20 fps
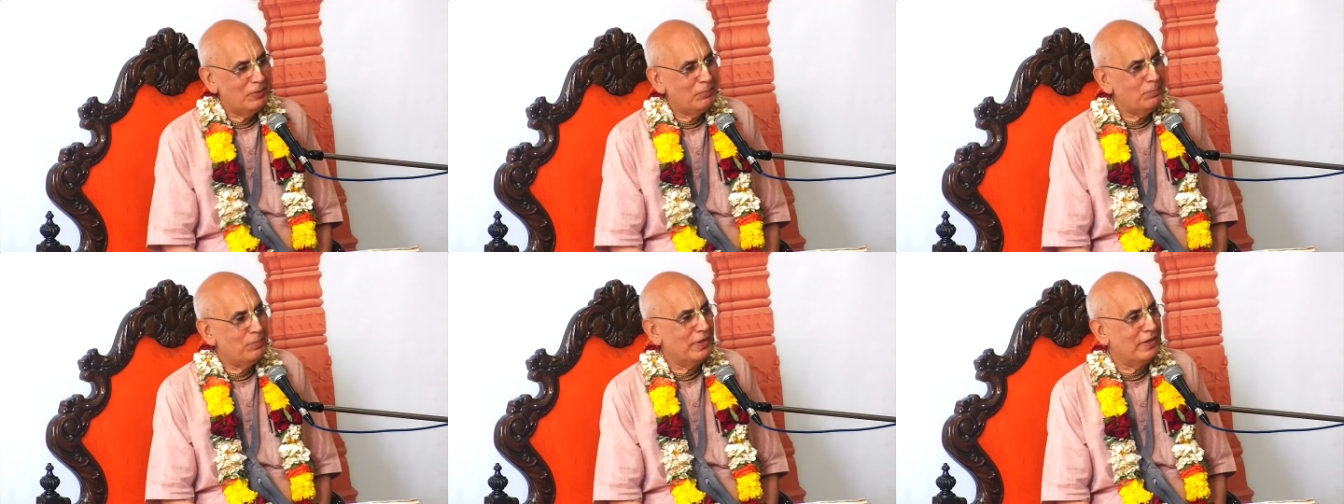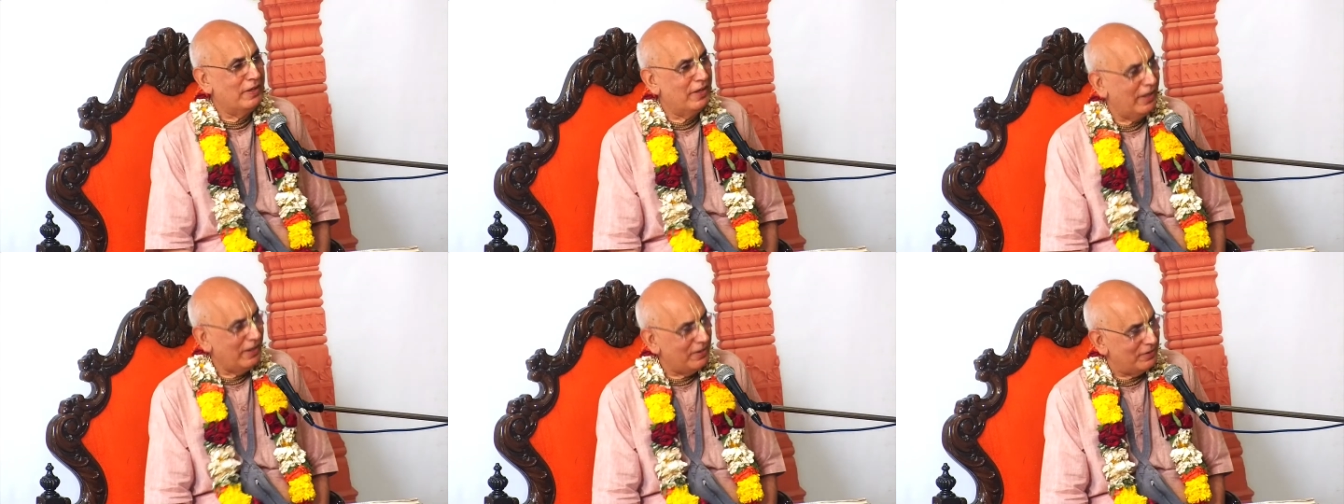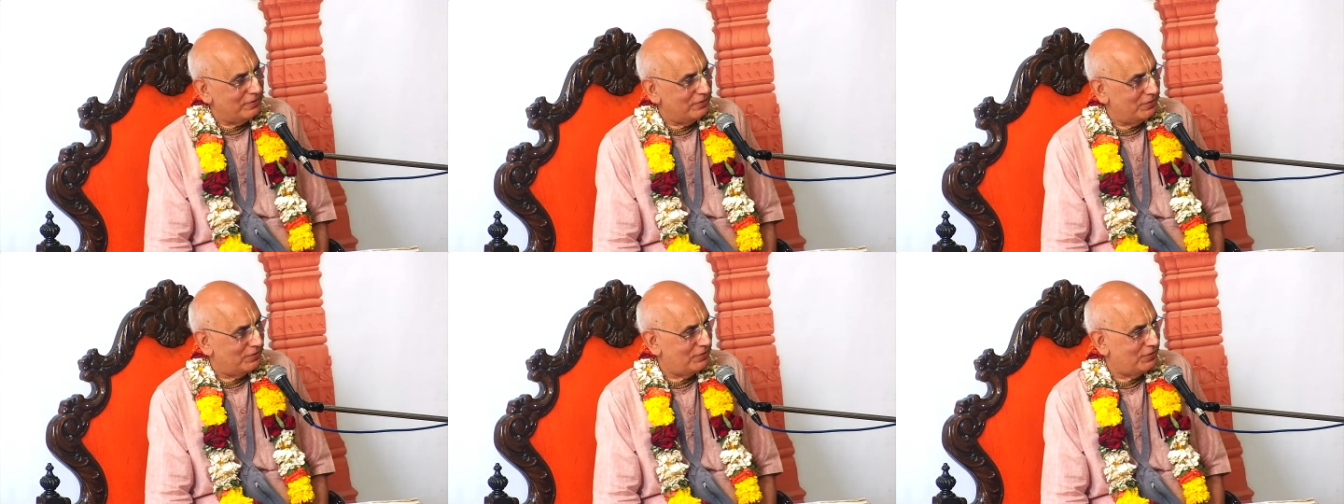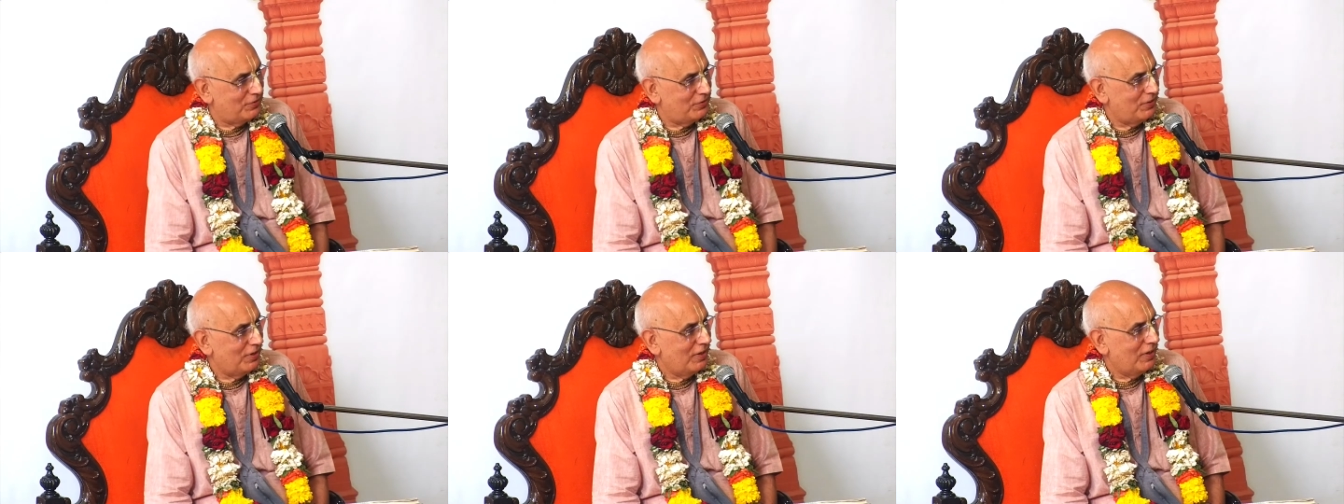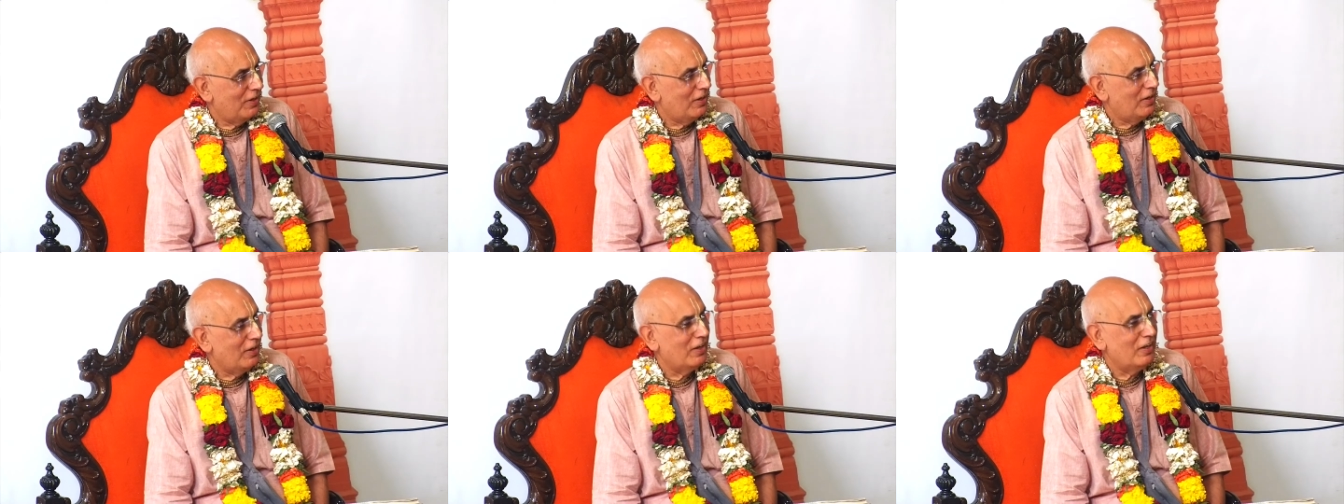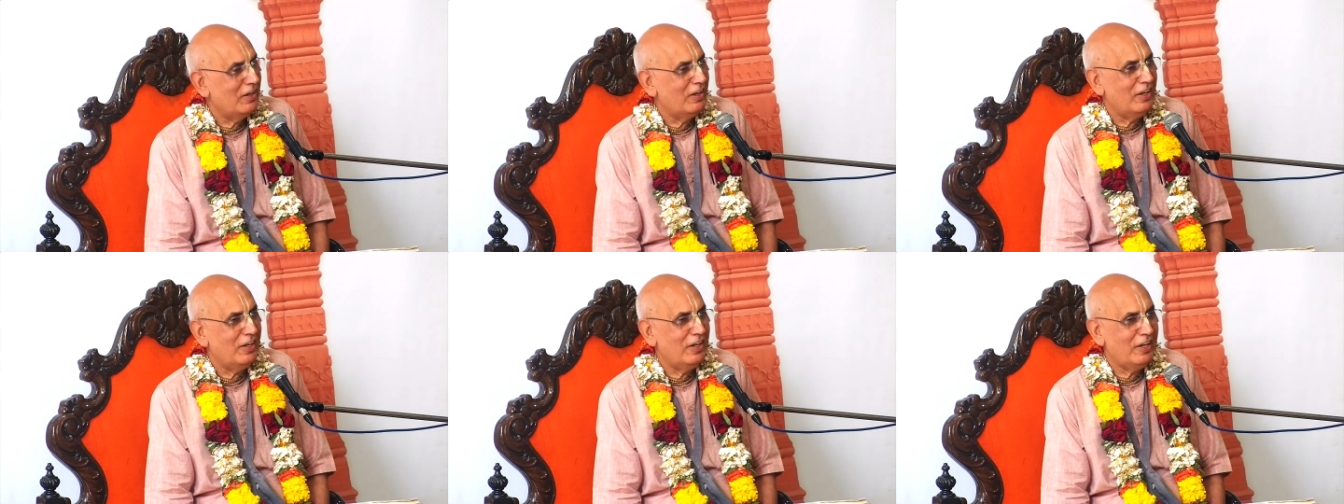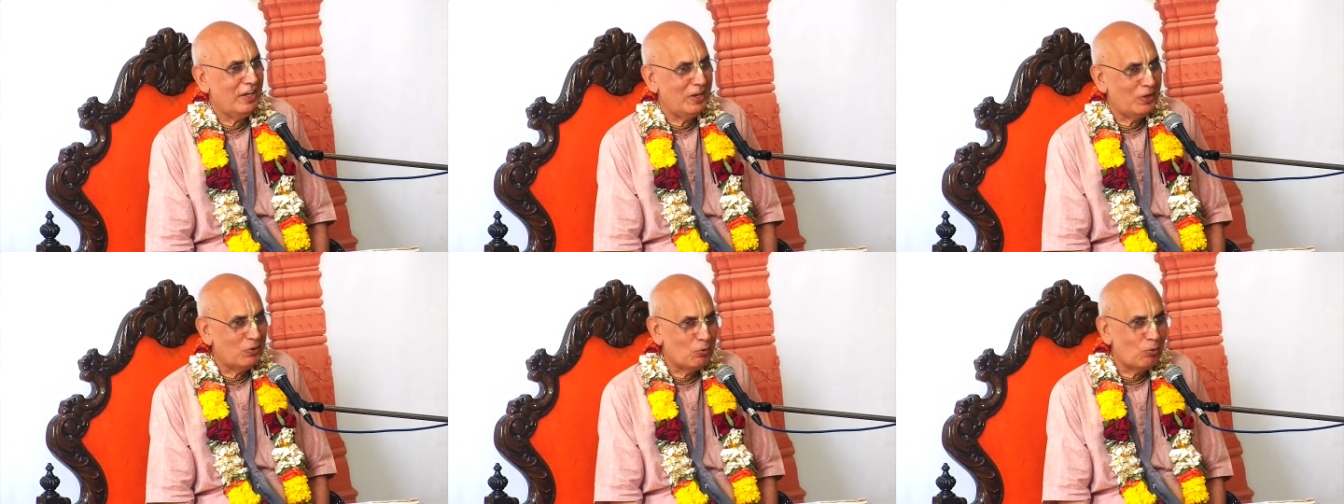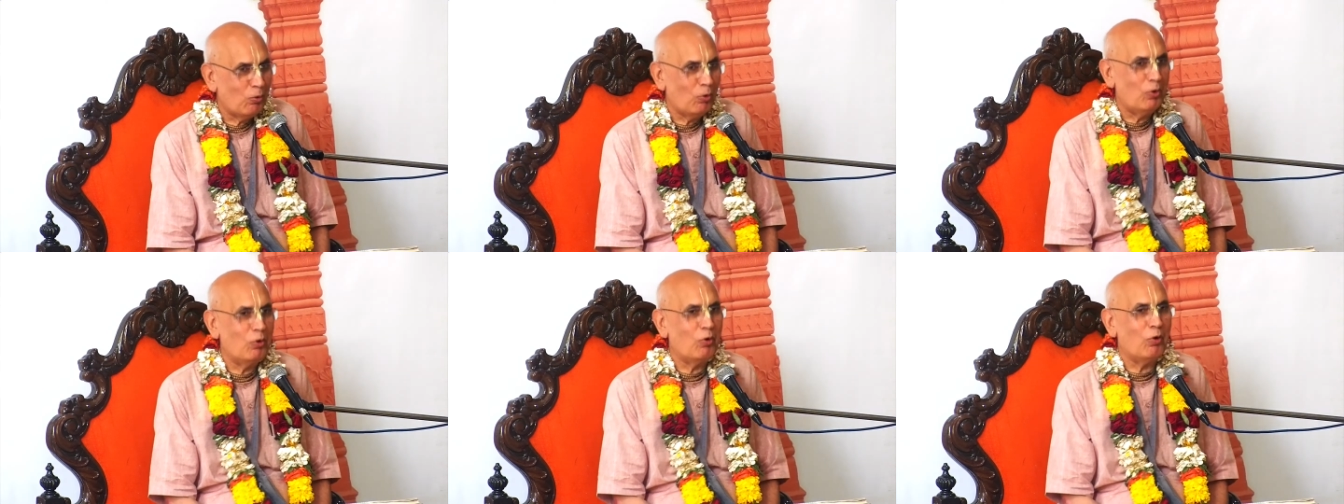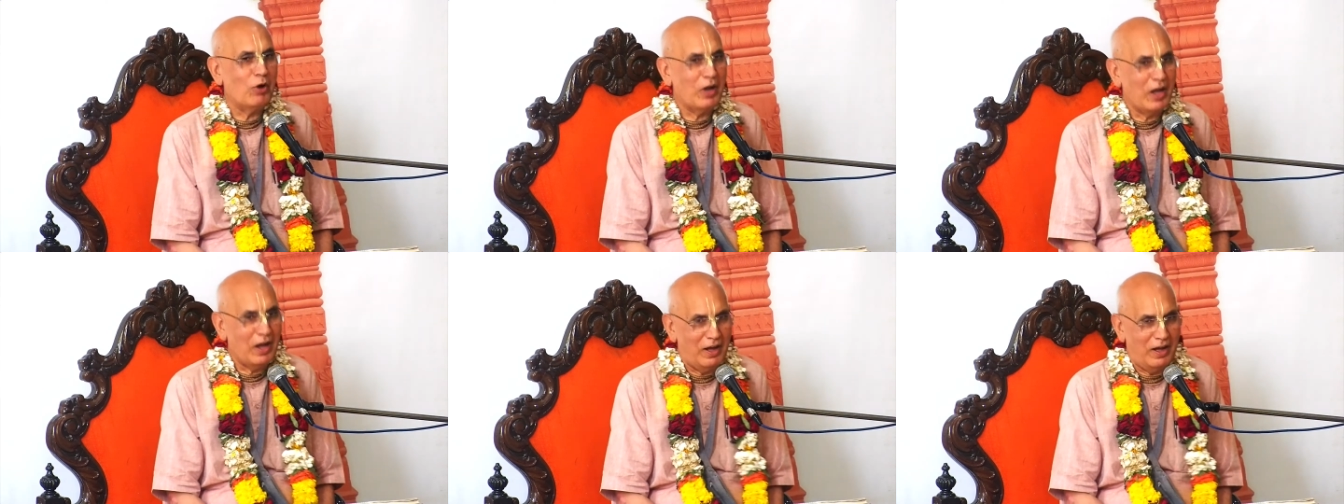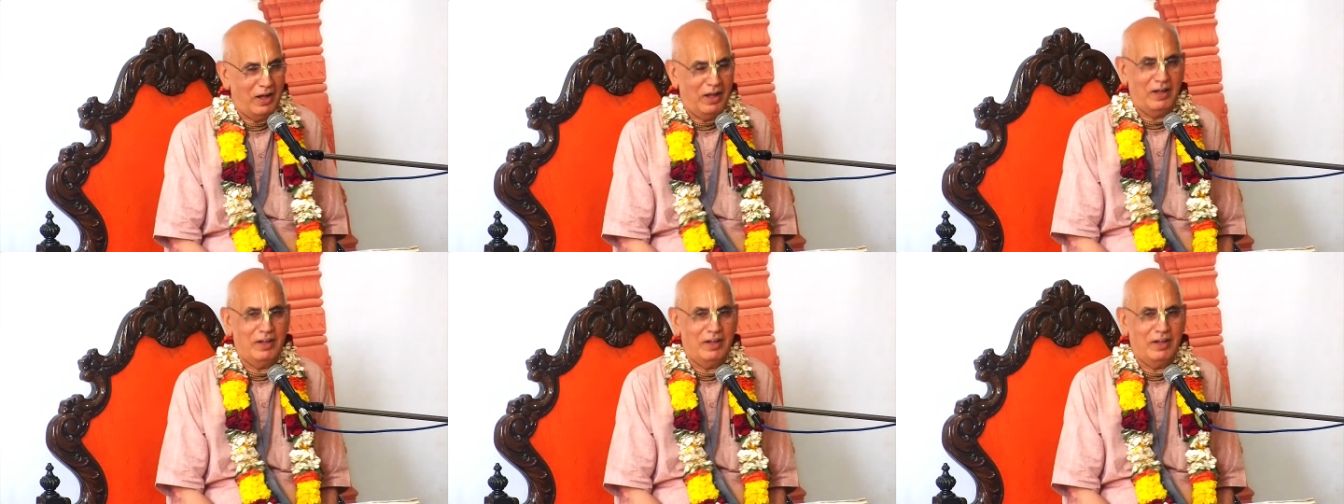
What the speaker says: begins in Goloka,